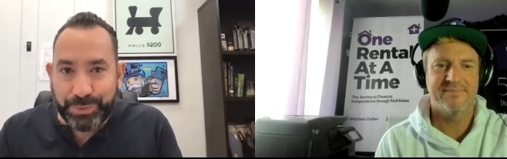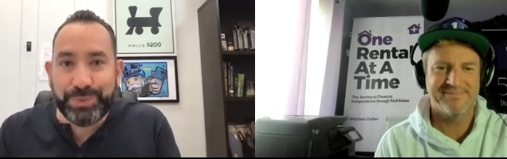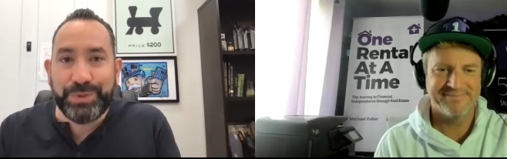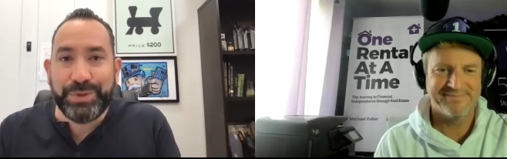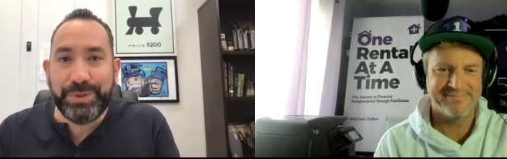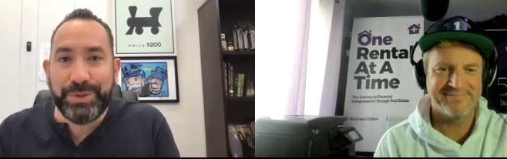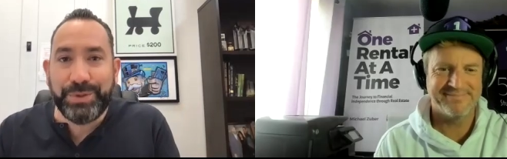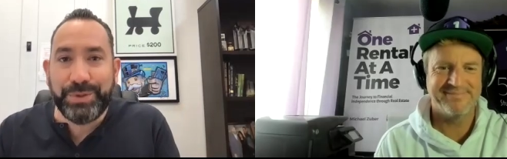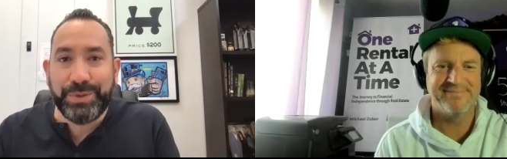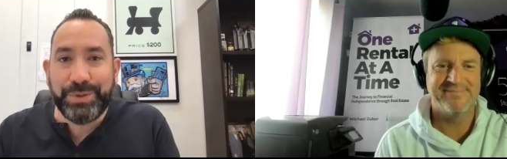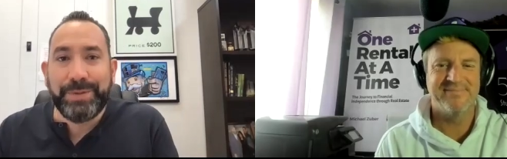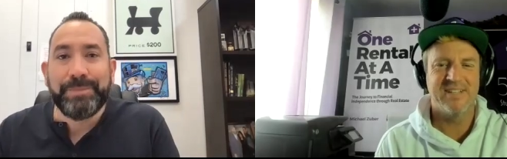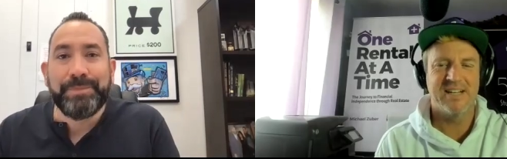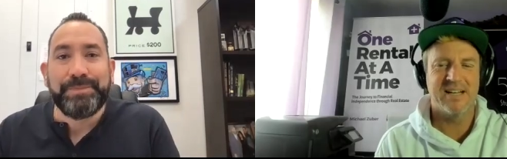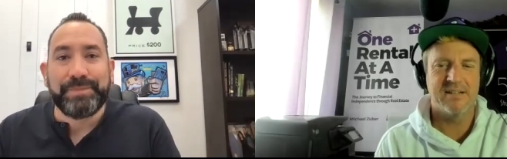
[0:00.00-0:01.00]
Speaker 1: through you.
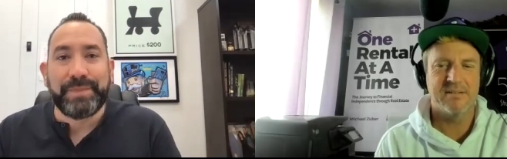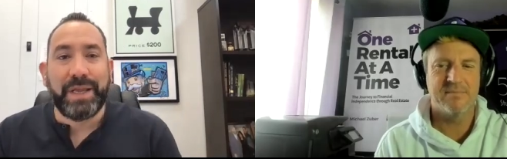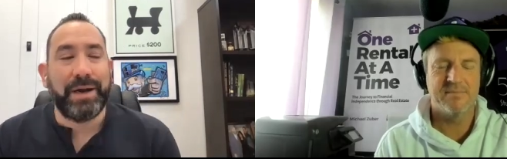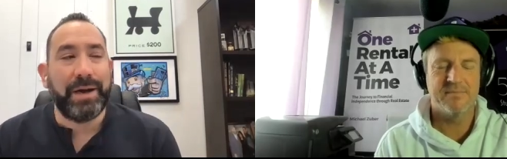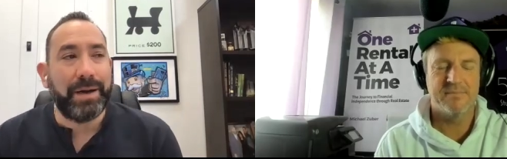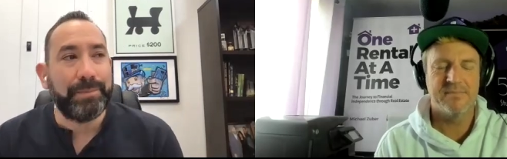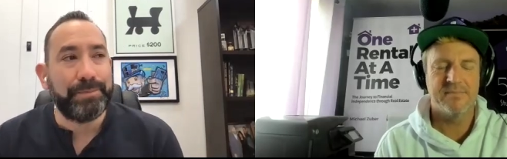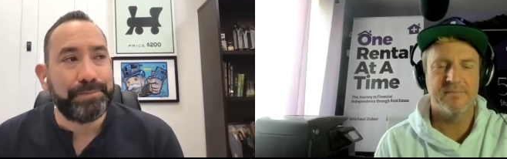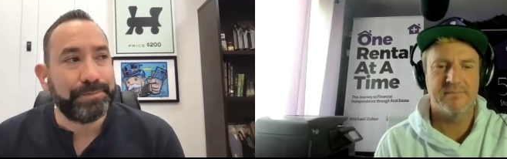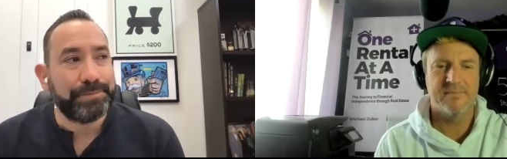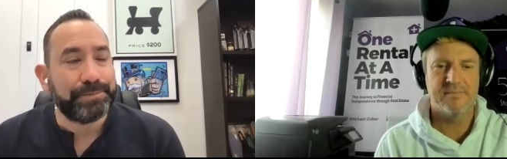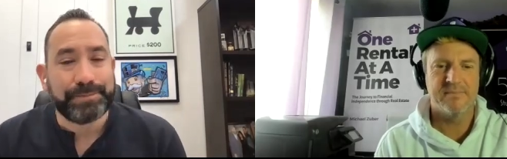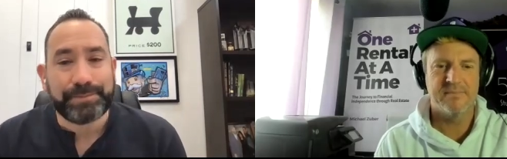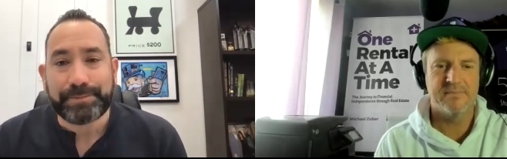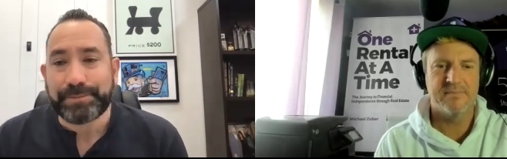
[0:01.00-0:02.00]
Yeah. Um,
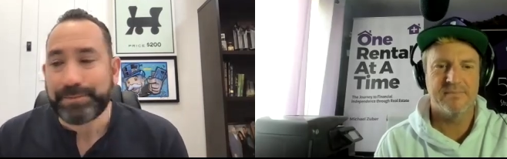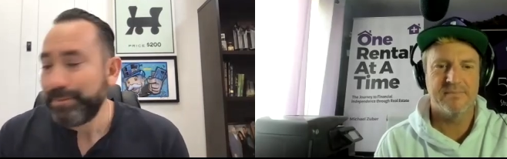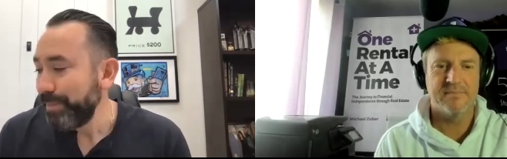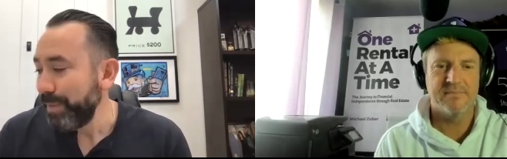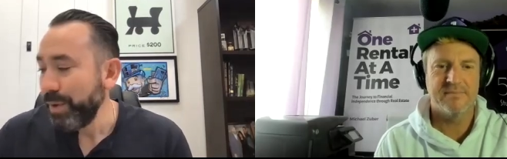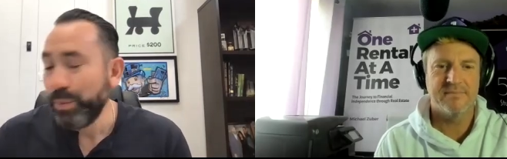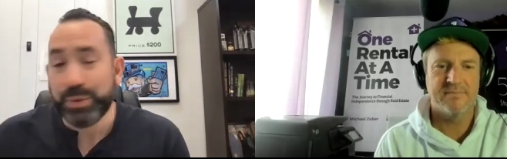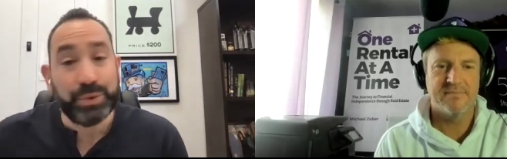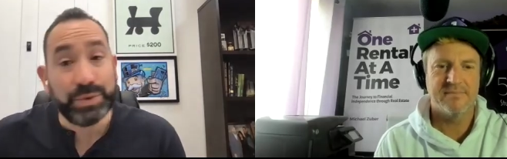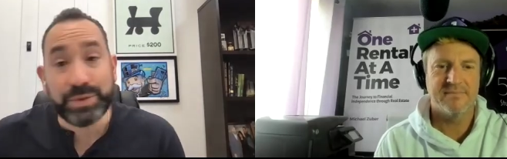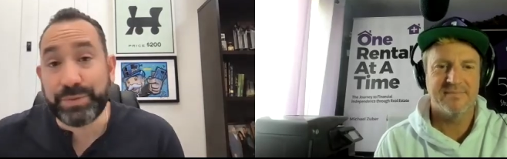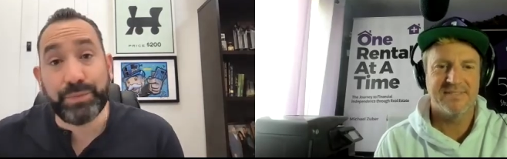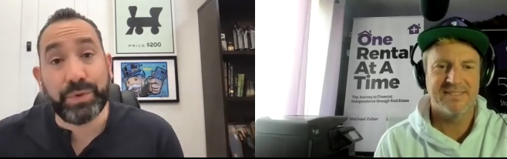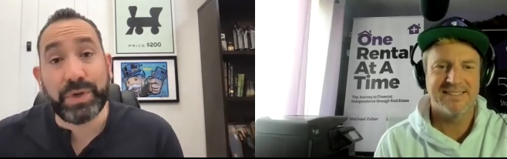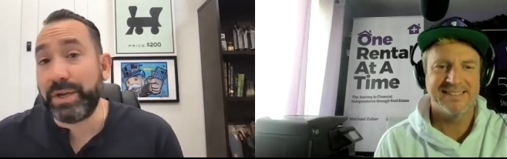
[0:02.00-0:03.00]
which
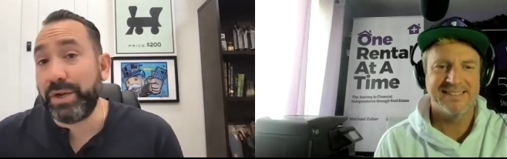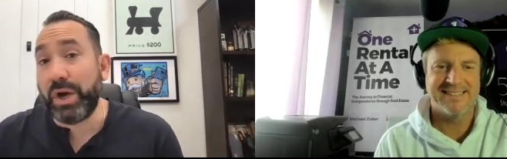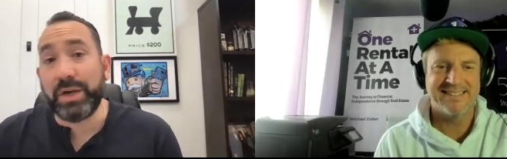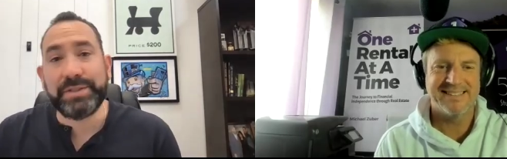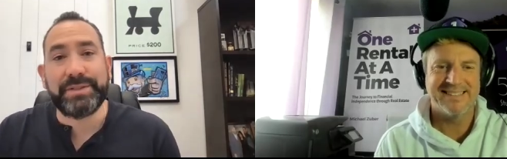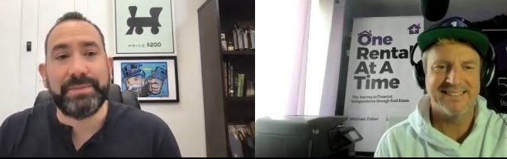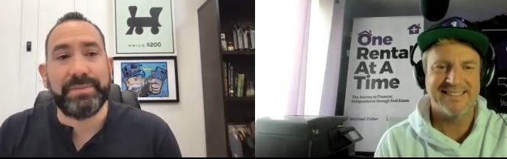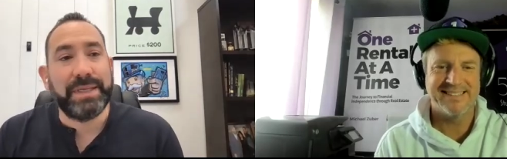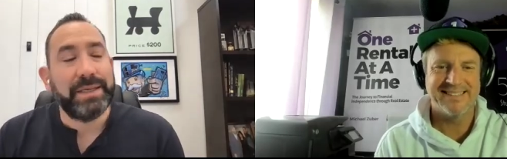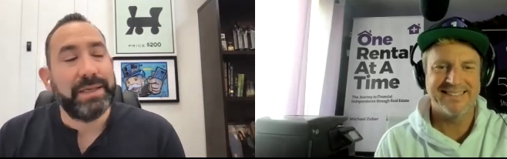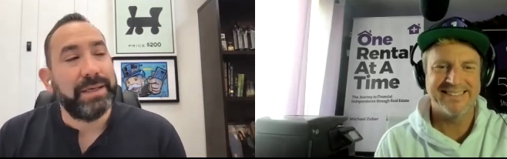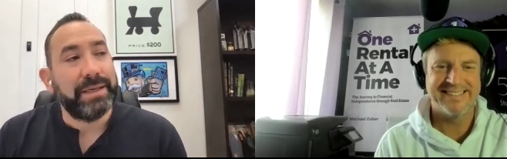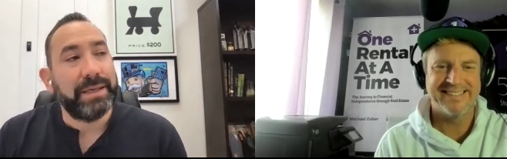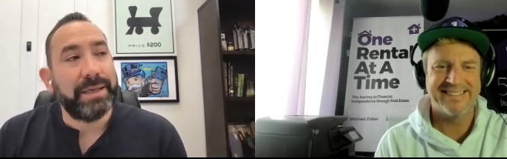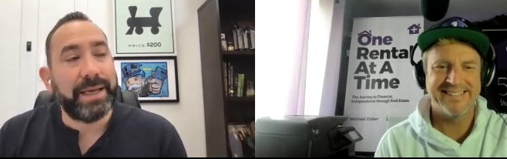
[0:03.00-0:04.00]
was freaking awesome.
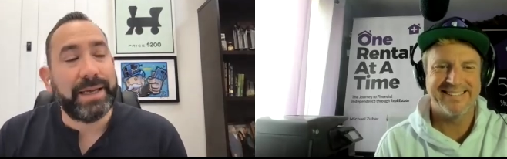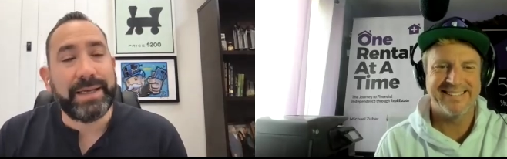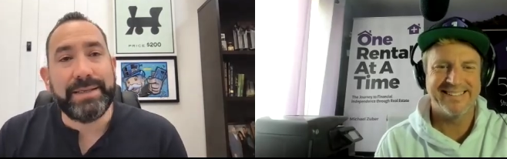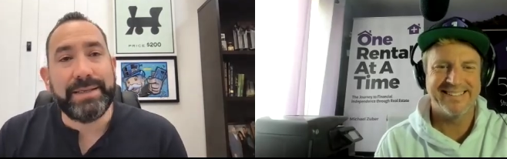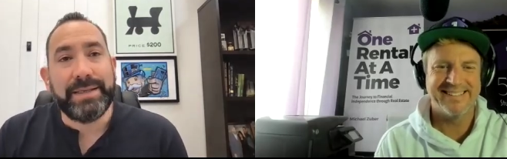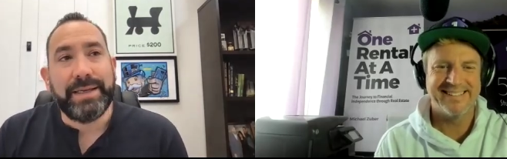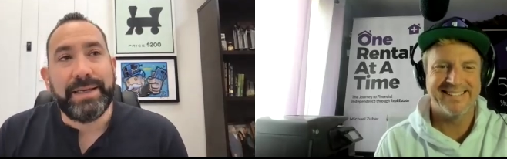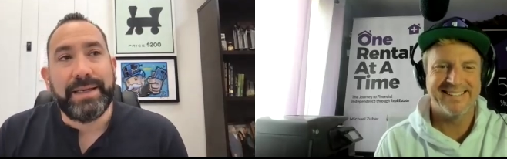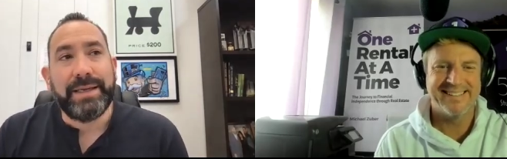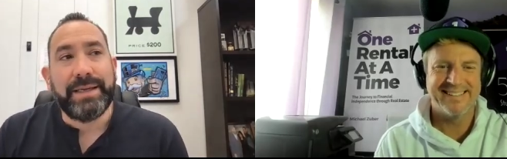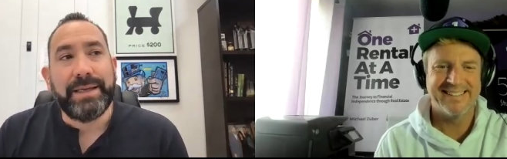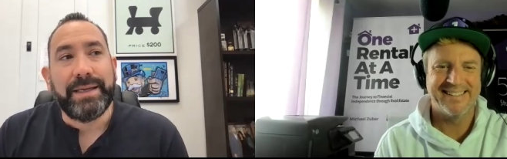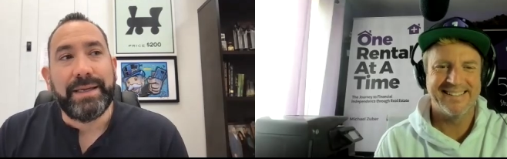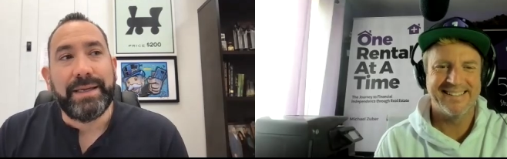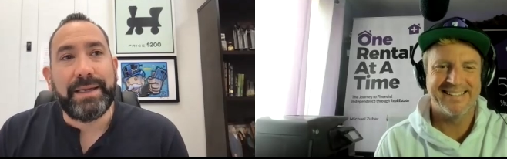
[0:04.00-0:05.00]
And,
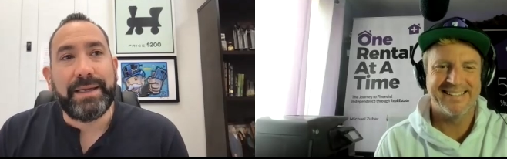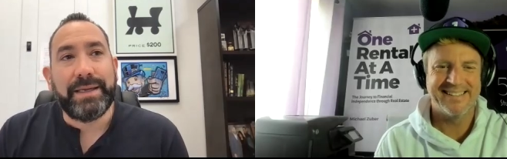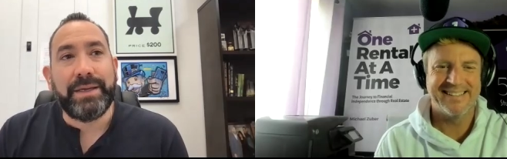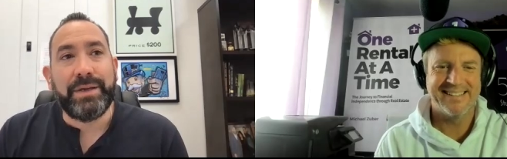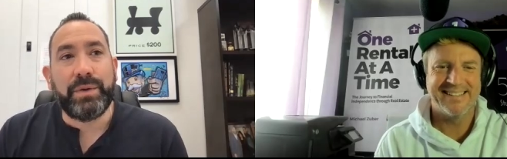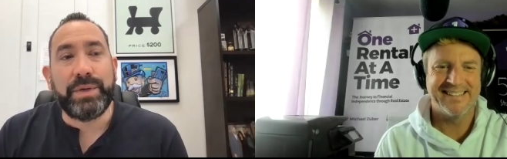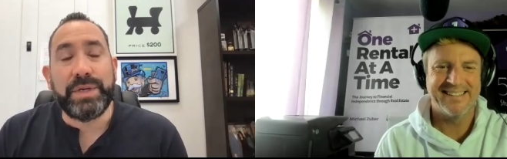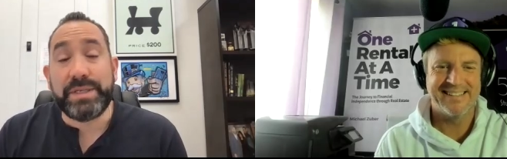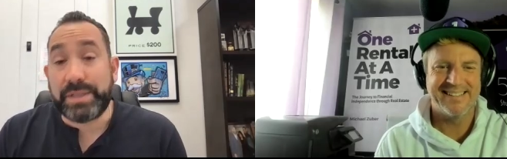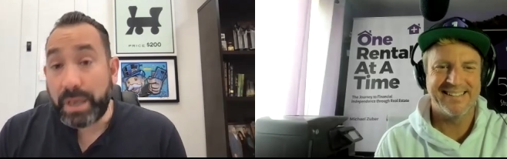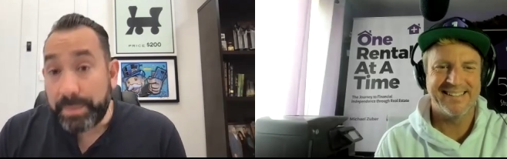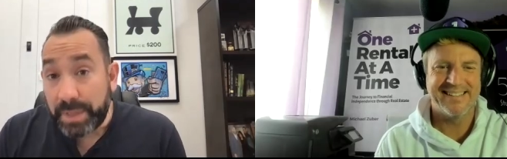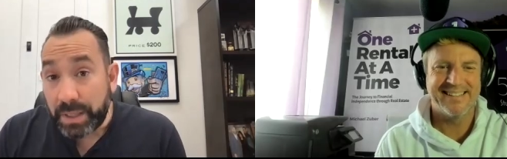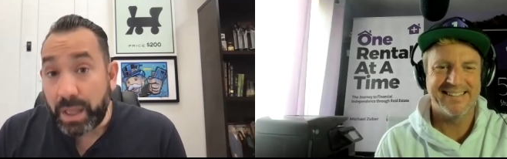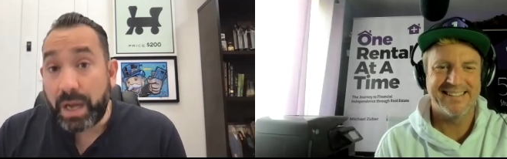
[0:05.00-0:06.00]
you know,
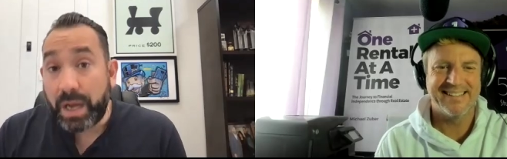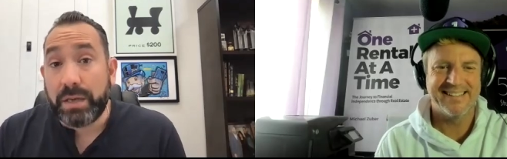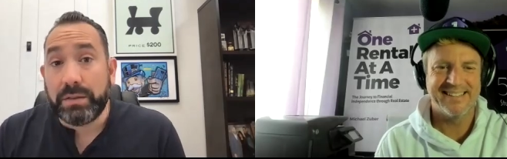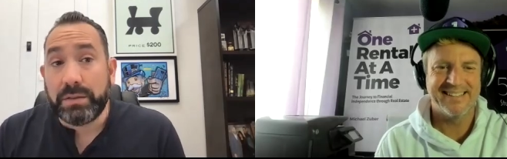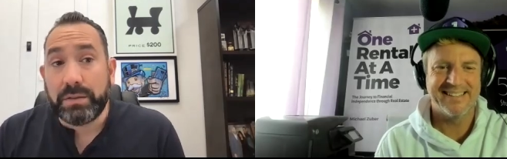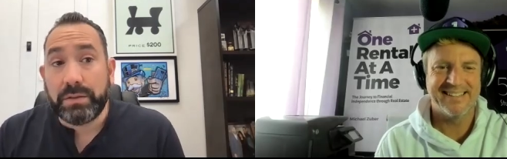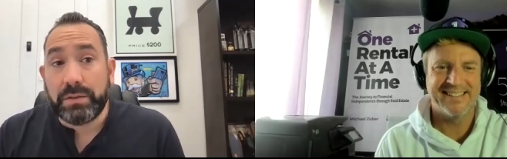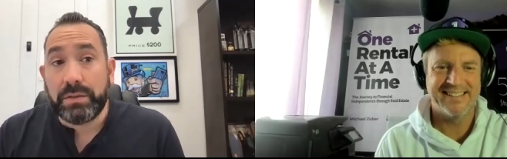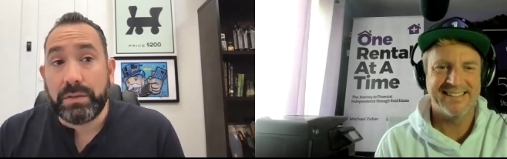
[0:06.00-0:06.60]
he's taught me a lot.